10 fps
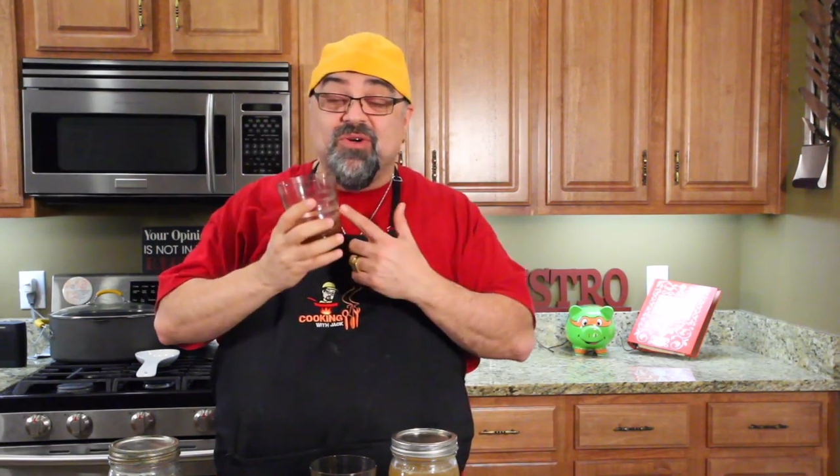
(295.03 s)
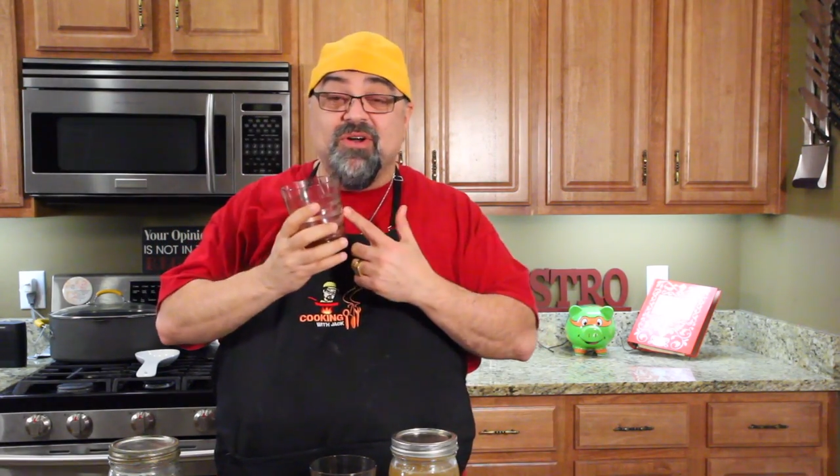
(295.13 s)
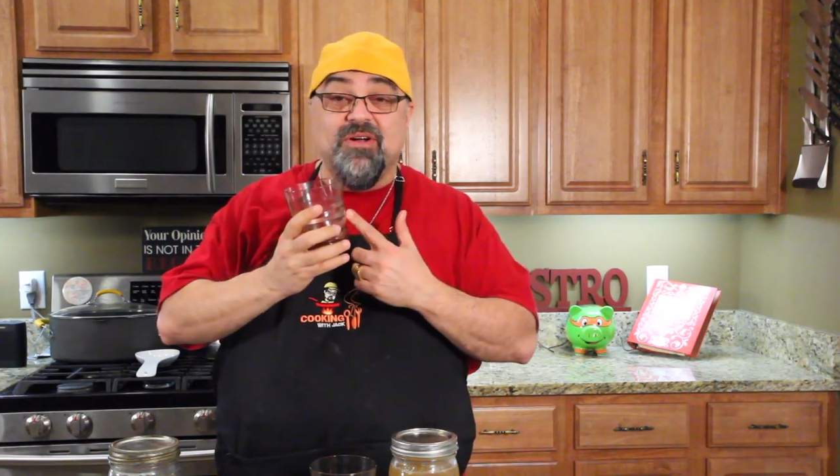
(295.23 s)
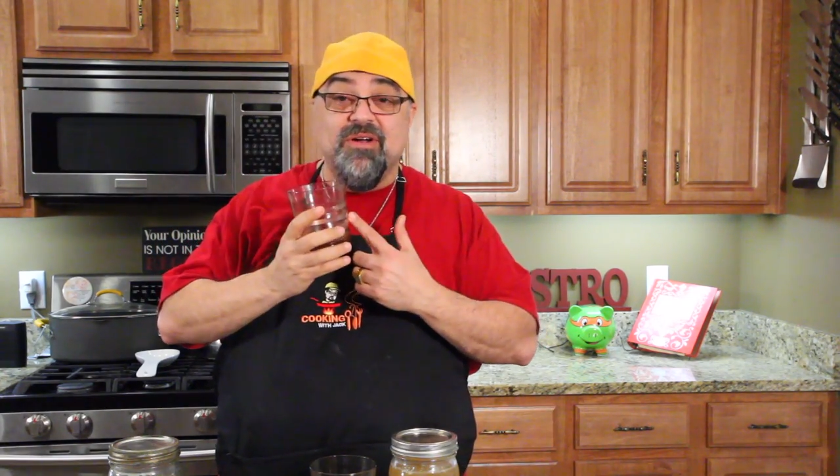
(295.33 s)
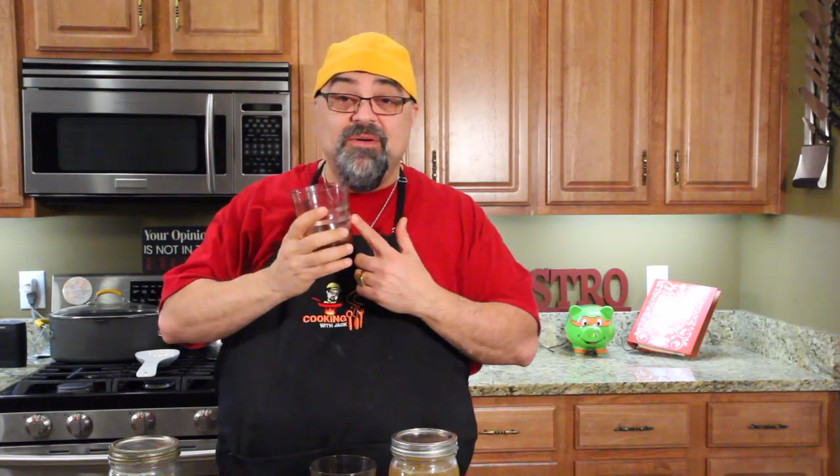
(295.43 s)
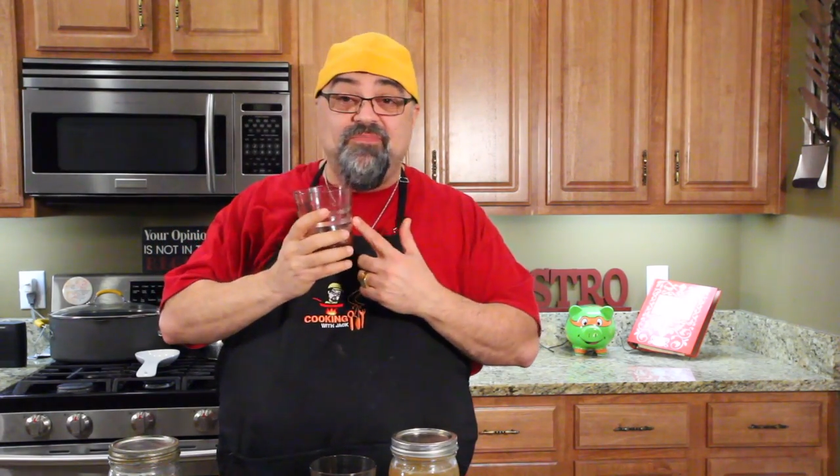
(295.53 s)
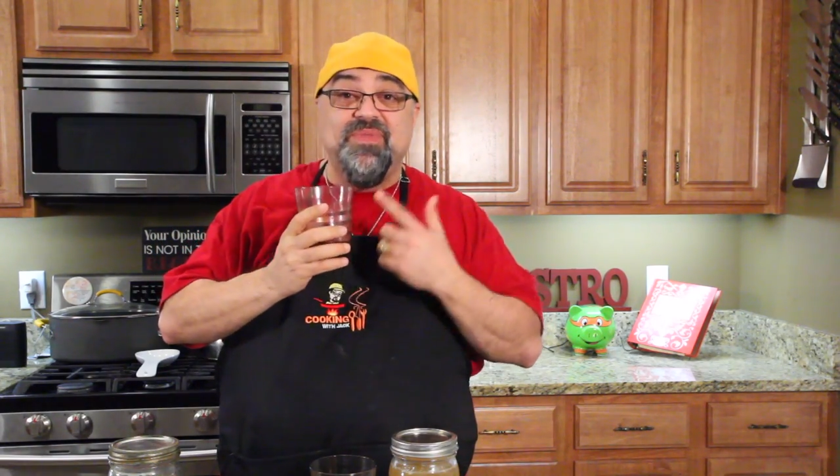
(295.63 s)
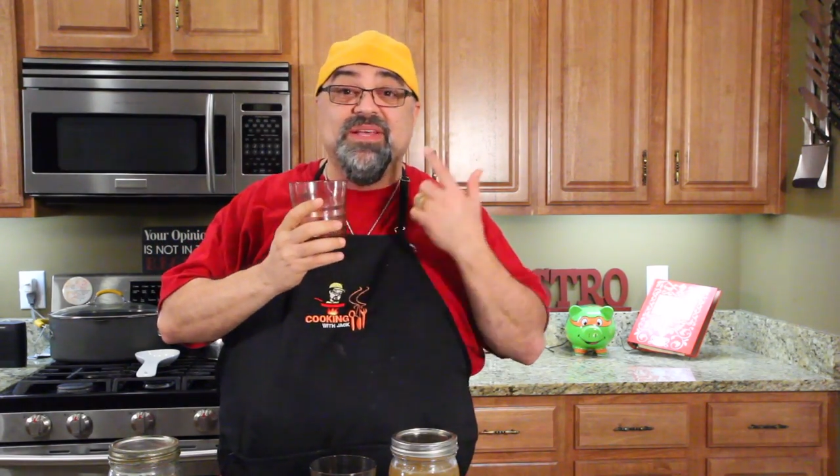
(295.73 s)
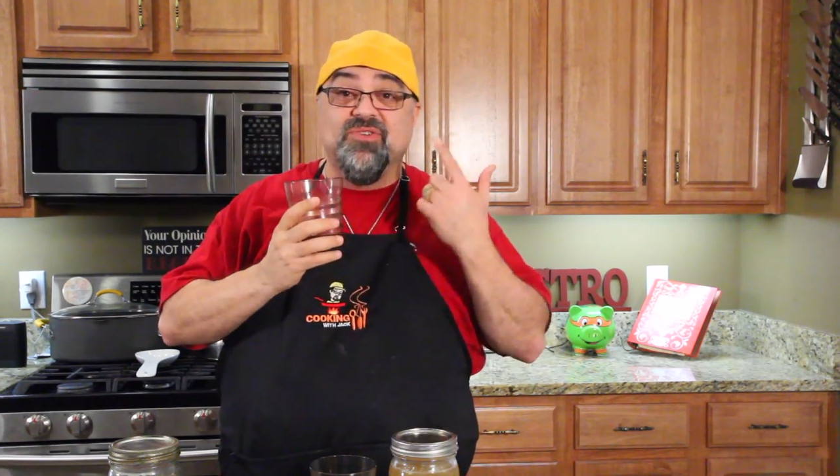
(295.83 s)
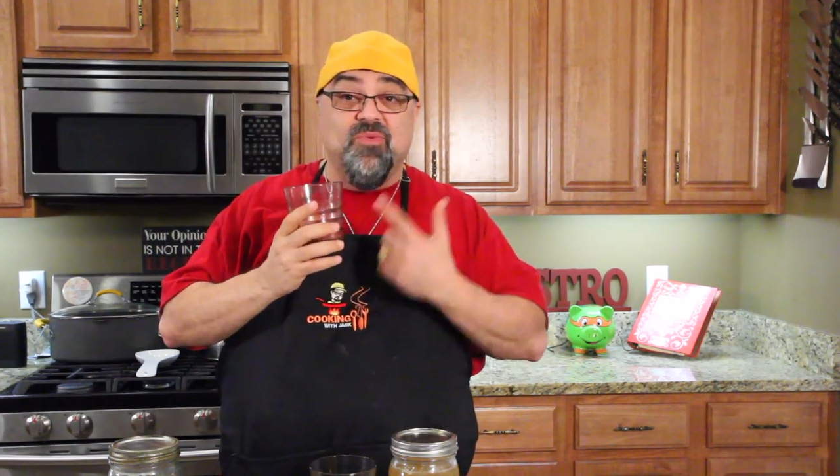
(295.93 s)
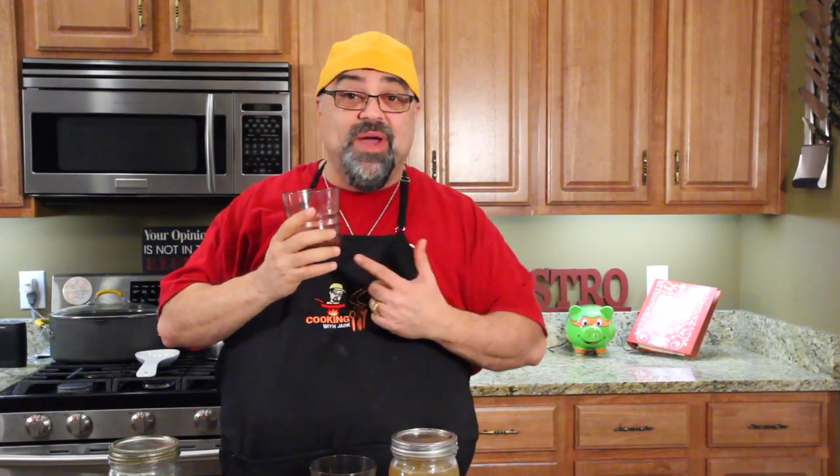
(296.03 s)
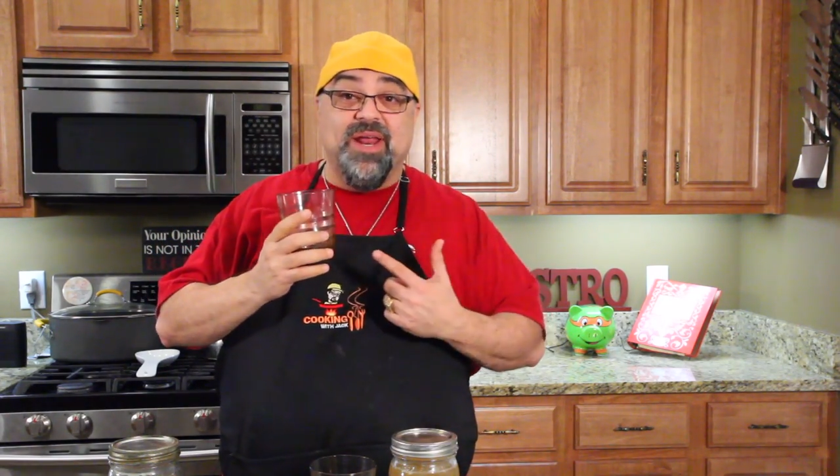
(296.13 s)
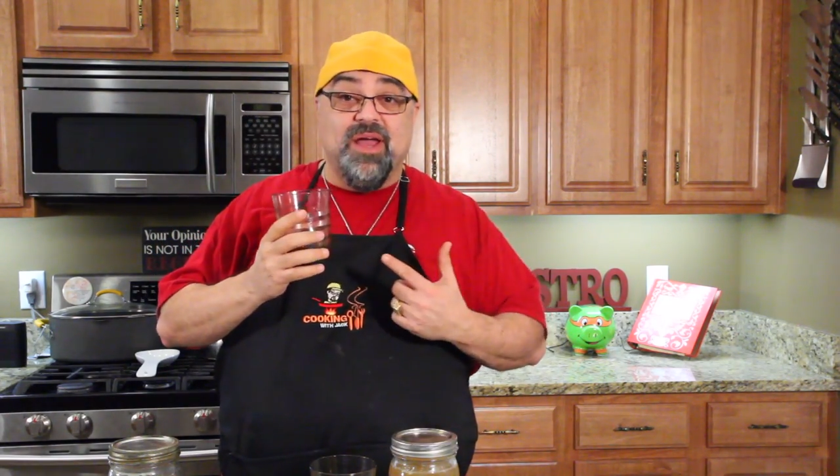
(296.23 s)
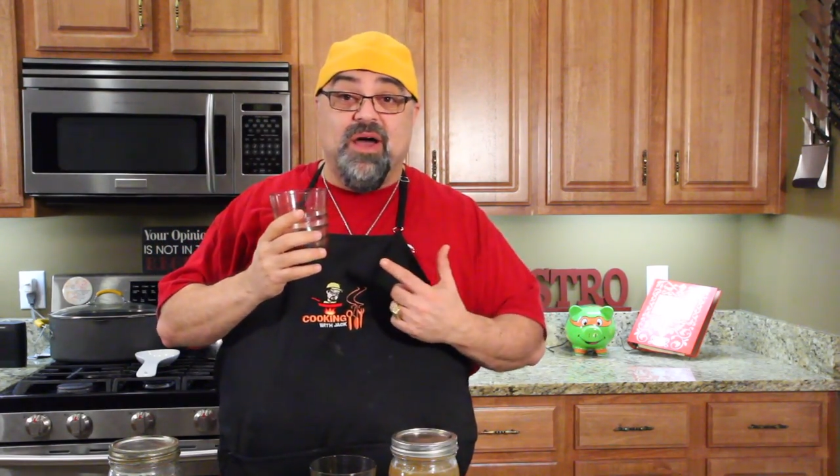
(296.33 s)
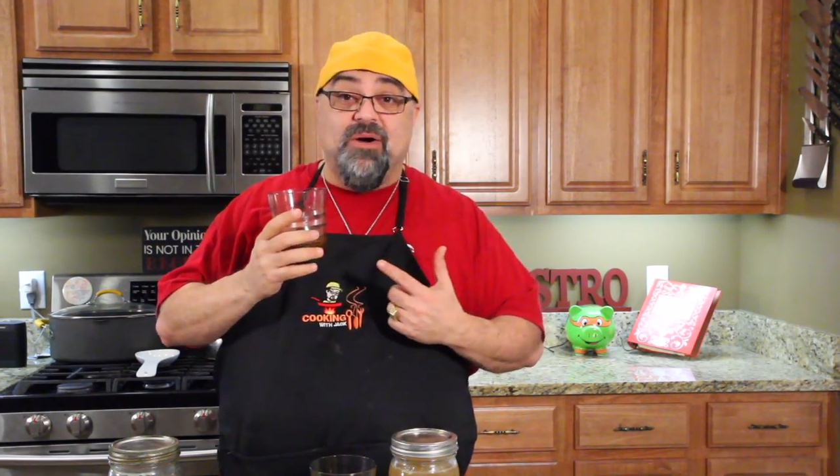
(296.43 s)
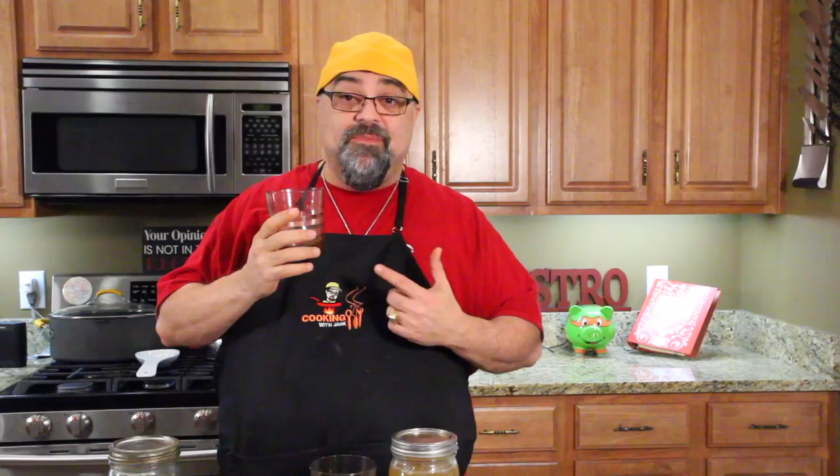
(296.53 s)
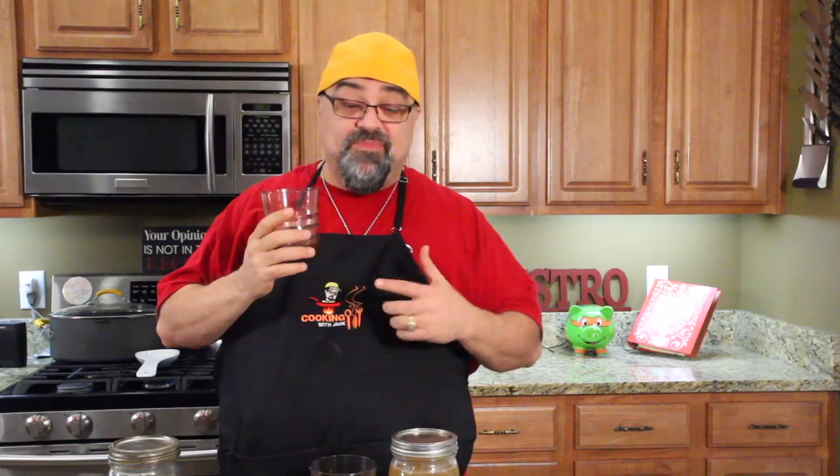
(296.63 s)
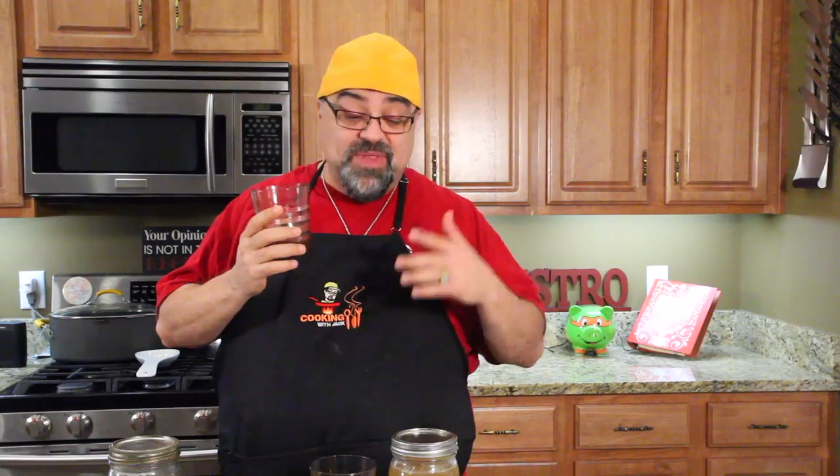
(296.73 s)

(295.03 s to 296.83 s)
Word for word: cooker is the way to go.